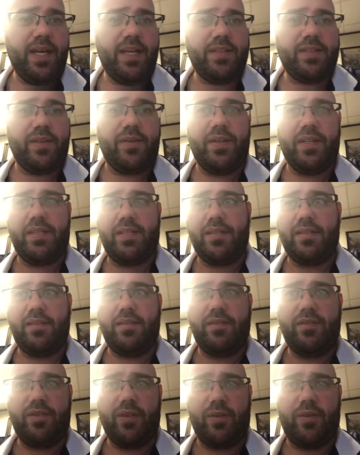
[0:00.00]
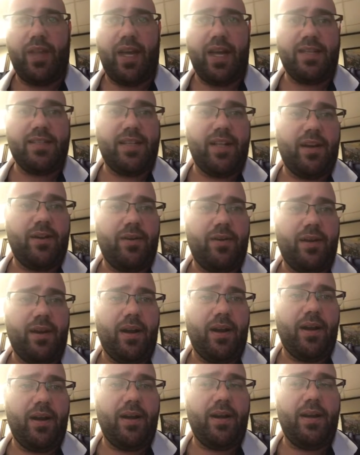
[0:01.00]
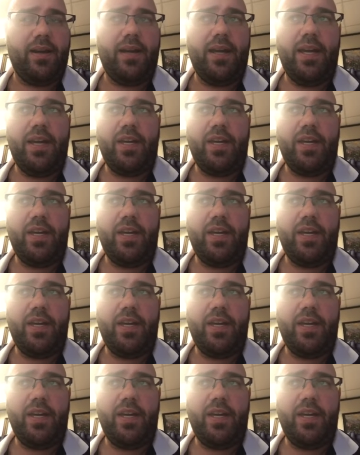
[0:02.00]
So things that are